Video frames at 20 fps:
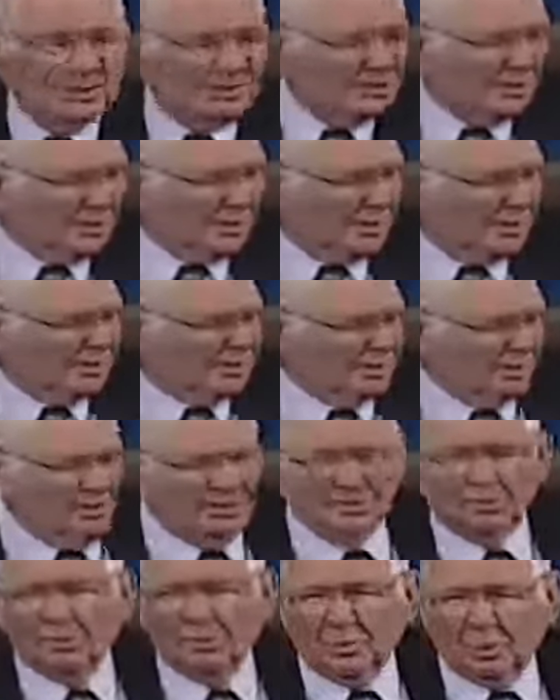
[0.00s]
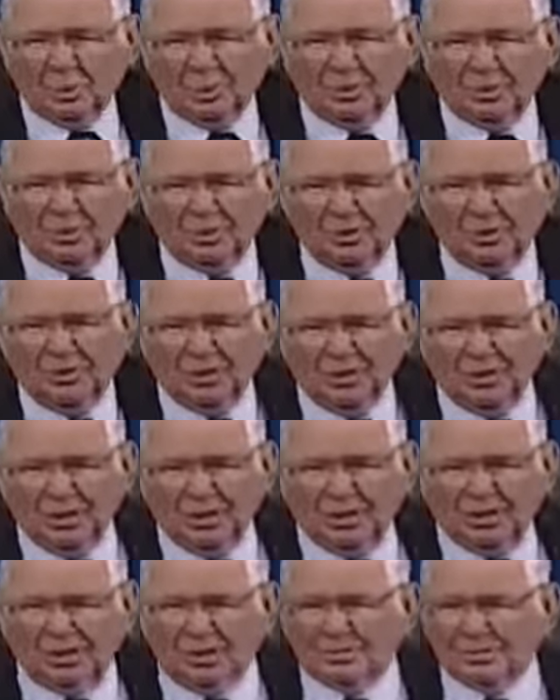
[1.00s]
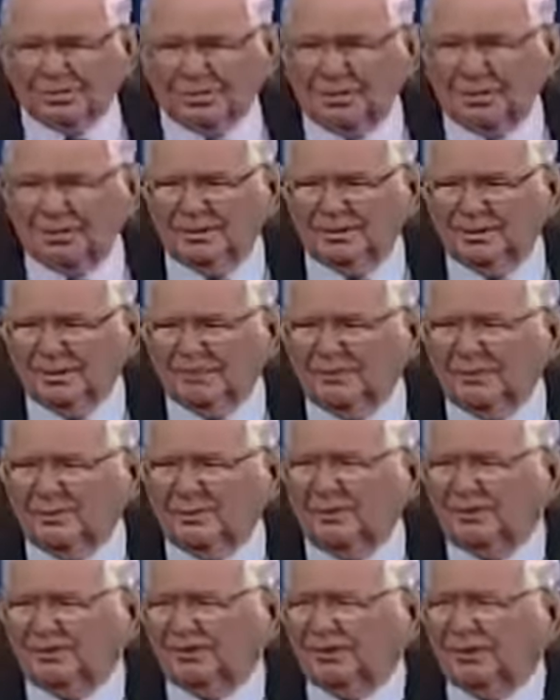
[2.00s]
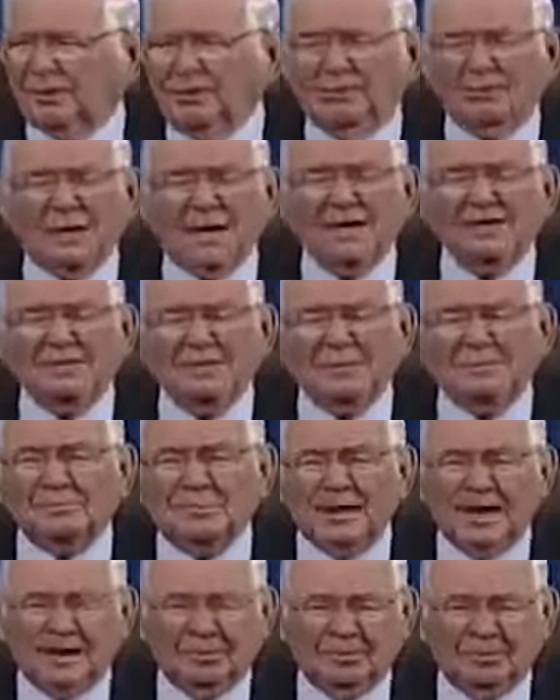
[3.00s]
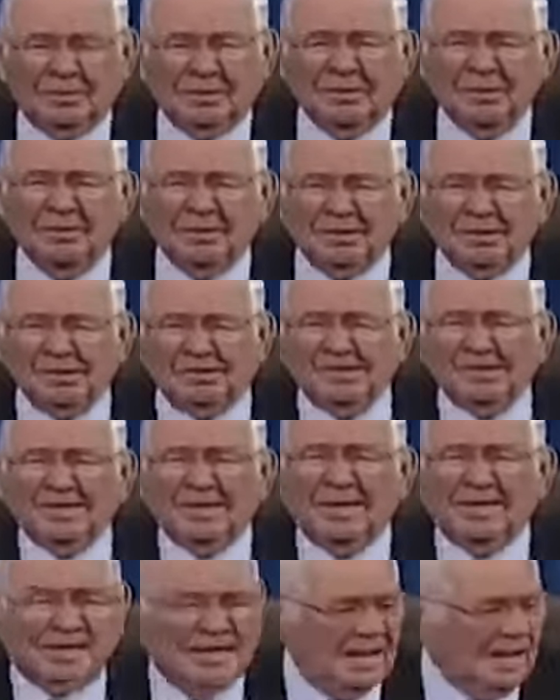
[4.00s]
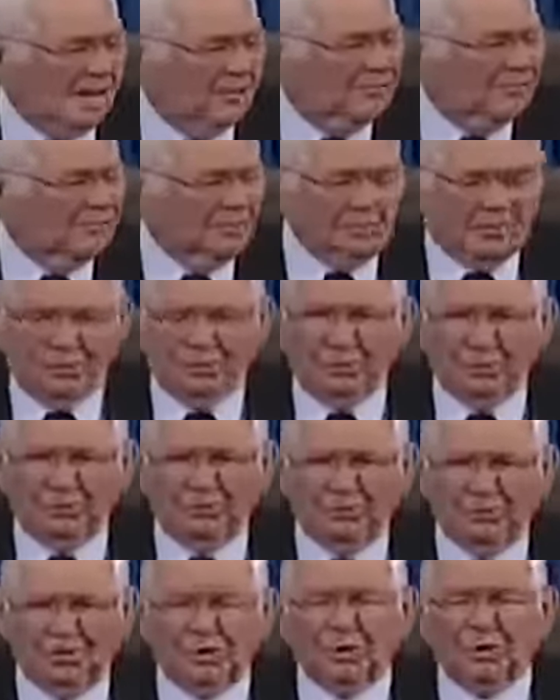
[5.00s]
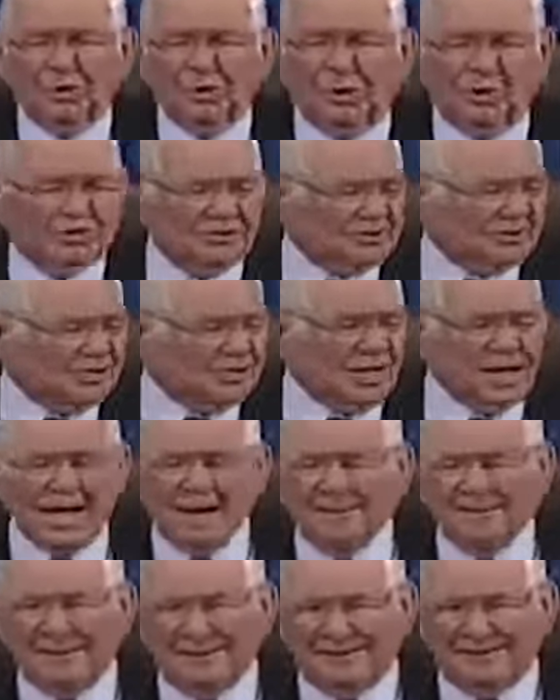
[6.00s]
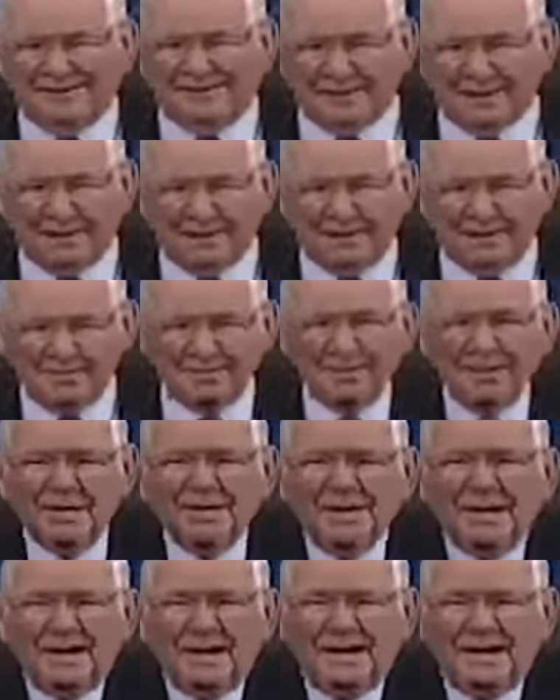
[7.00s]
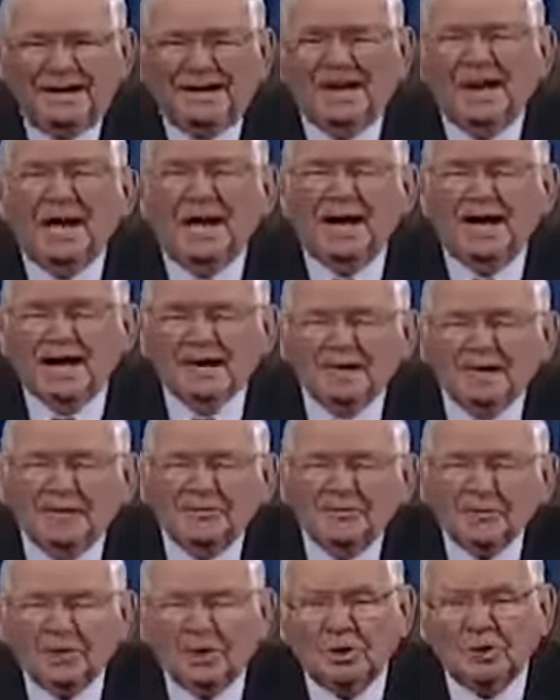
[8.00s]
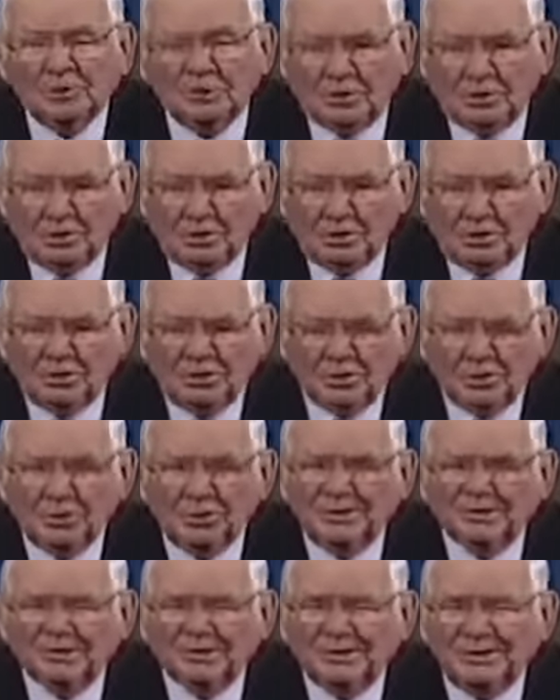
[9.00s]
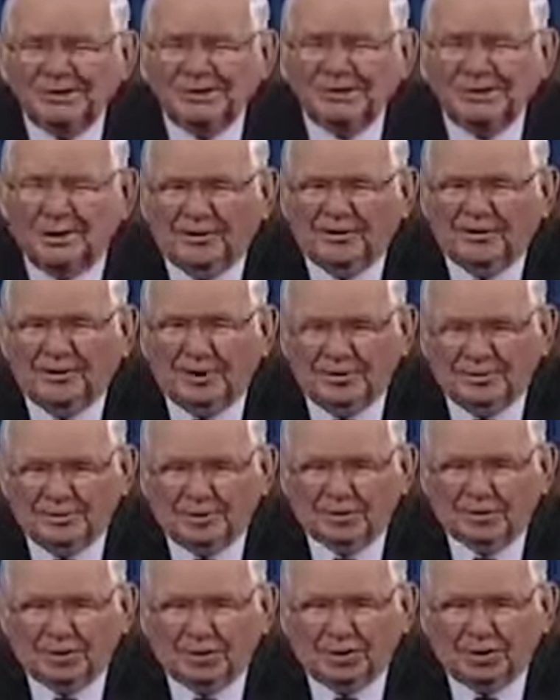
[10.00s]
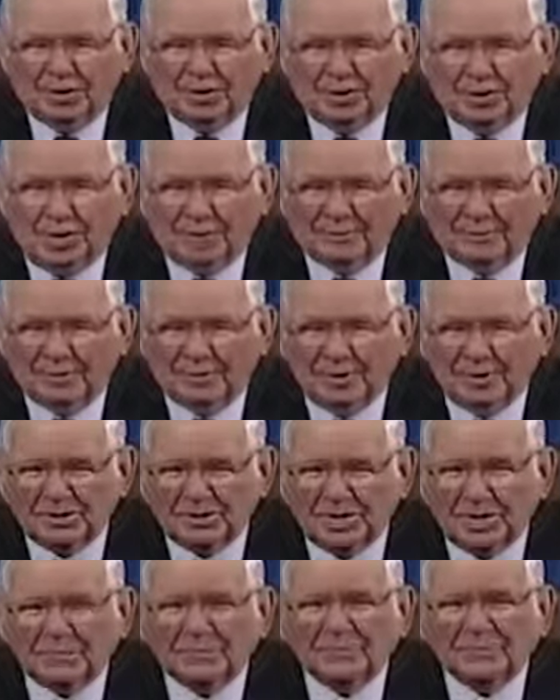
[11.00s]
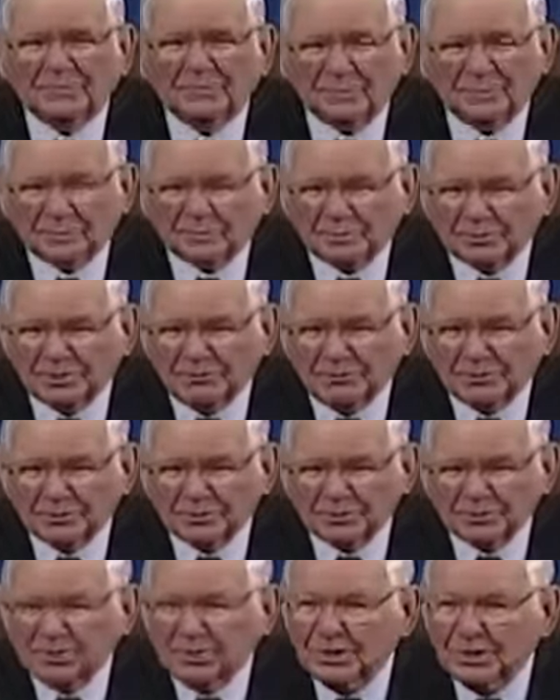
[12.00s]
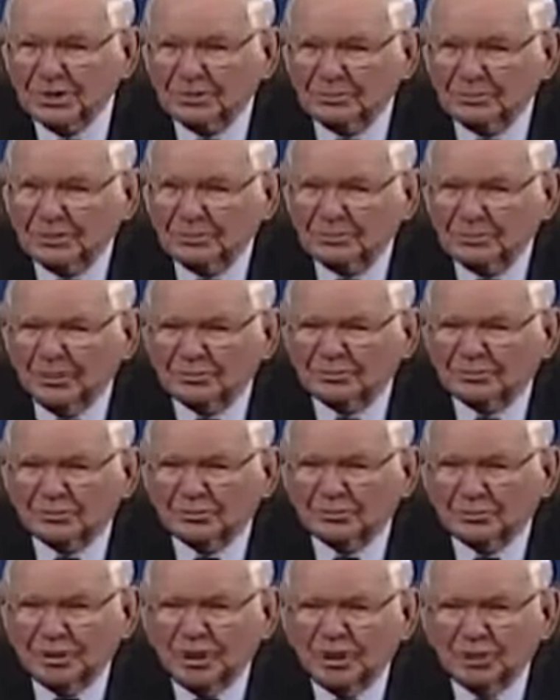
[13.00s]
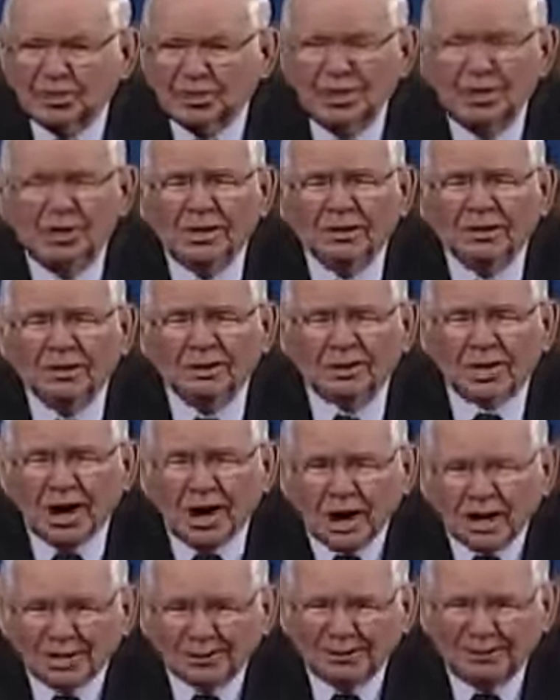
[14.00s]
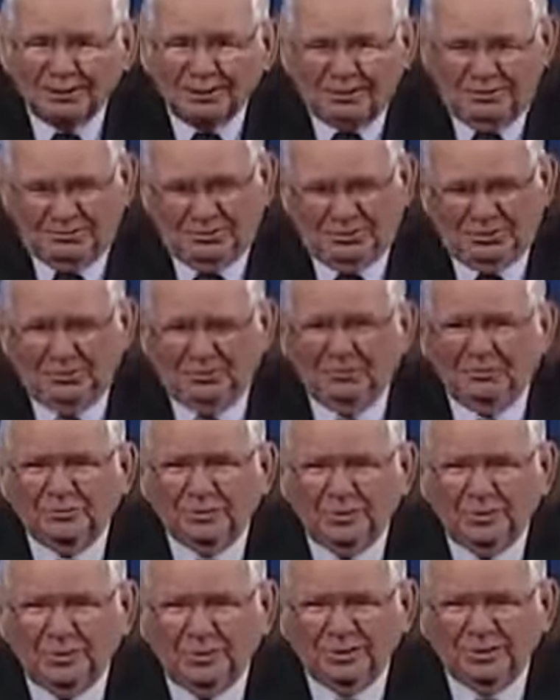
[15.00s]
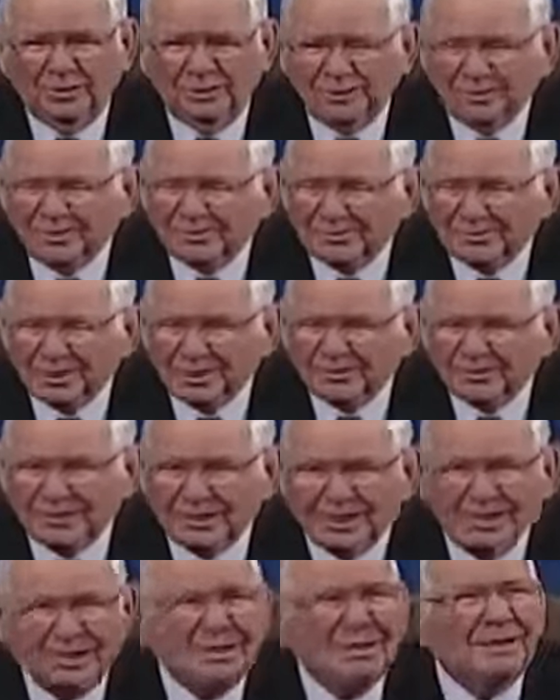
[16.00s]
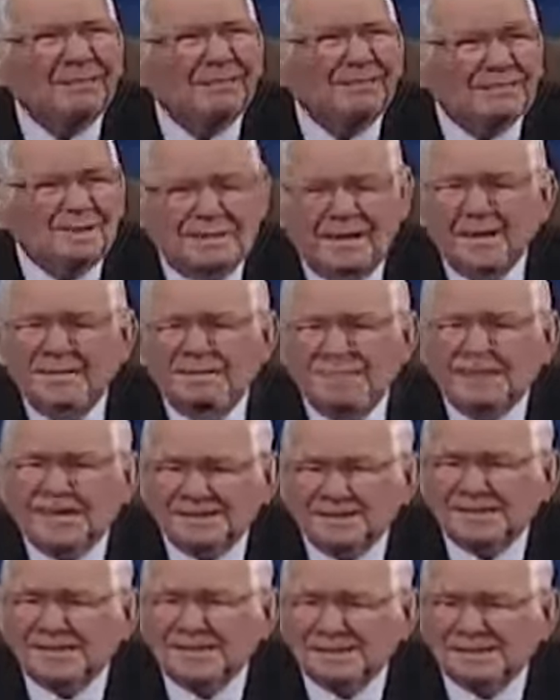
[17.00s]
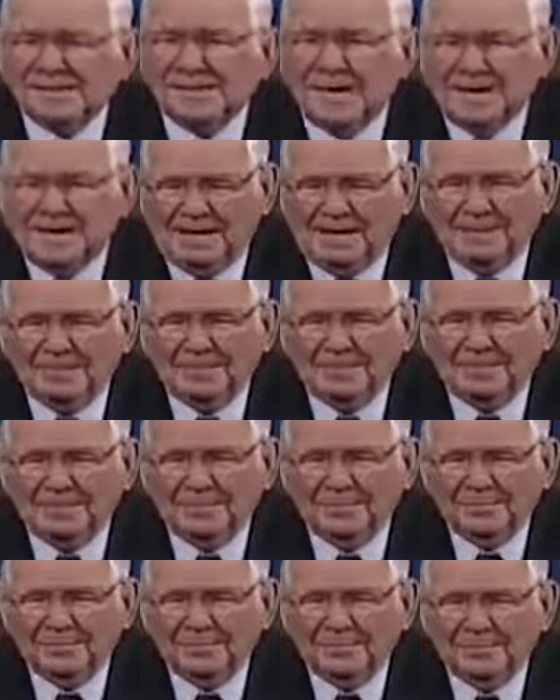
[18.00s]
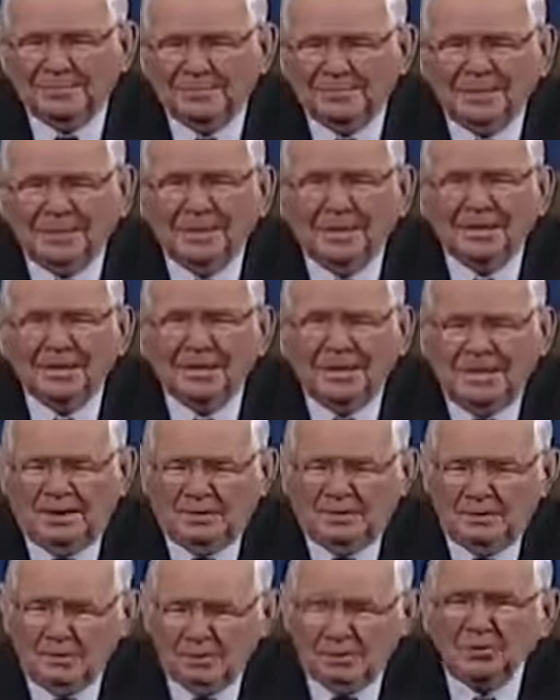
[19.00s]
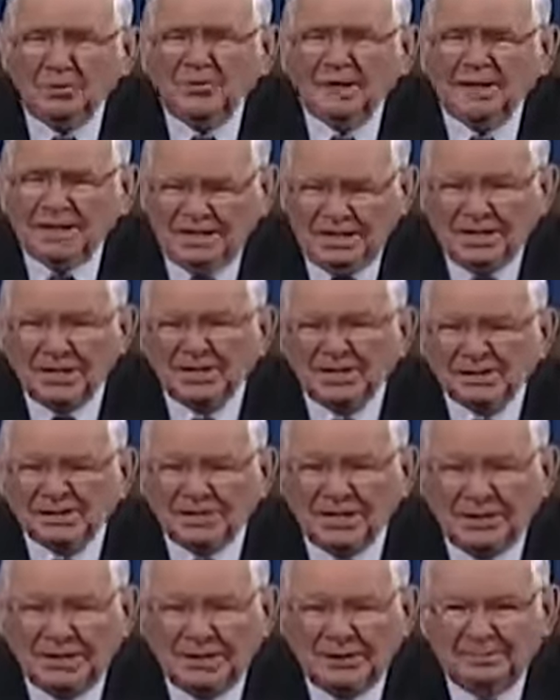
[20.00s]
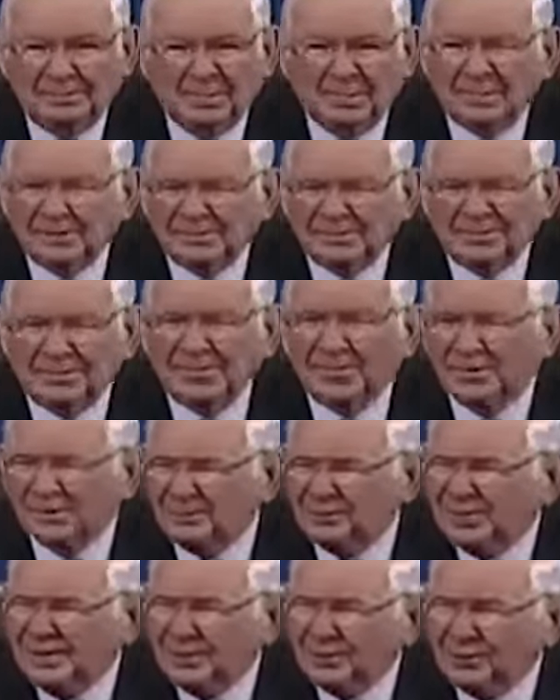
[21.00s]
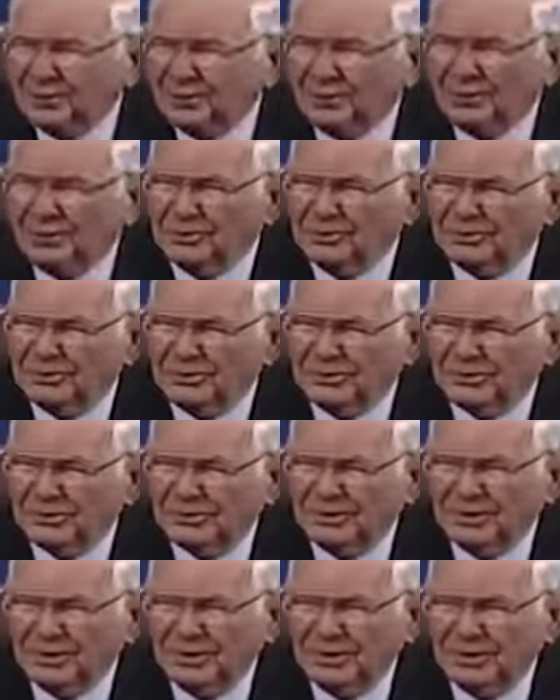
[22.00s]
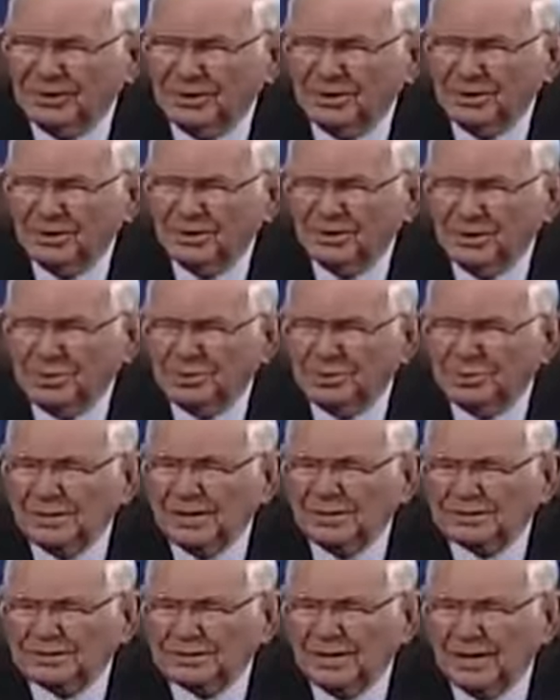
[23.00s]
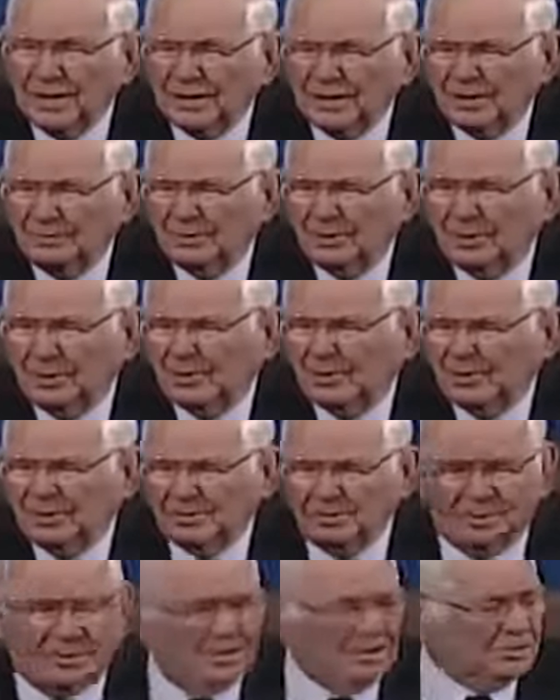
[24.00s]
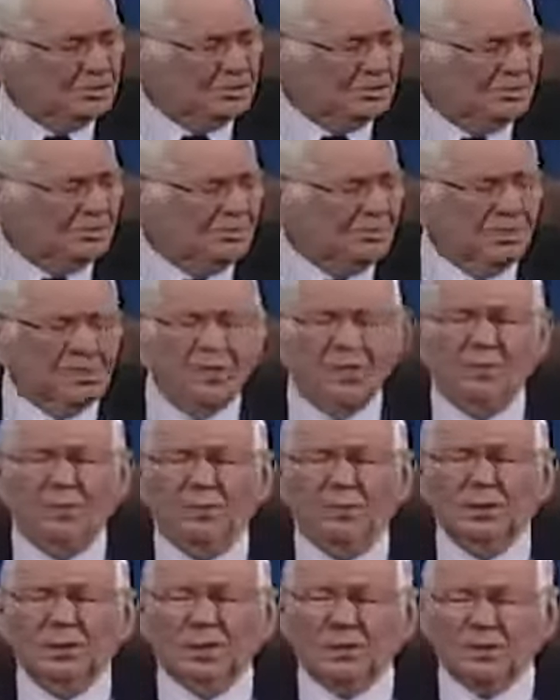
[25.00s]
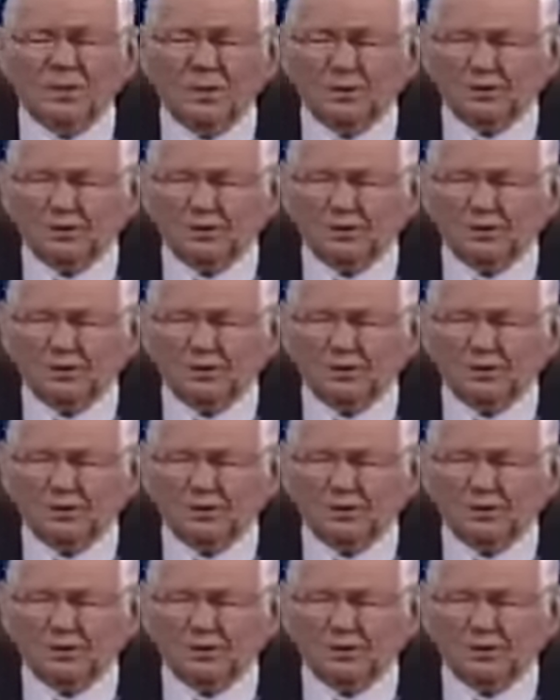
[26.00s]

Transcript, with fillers: in, in His Word. And it's uh, if, with the companion Bible, it's laid out for you, the acrostic. I'm out of time. Hey, I love you all because you enjoy studying our Father's Word, chapter by chapter, verse by verse. But most of all, God loves you for it. You know something? It makes His day. And when you make His day, boy, is He going to make yours, okay? You bless God, He will always bless you. We are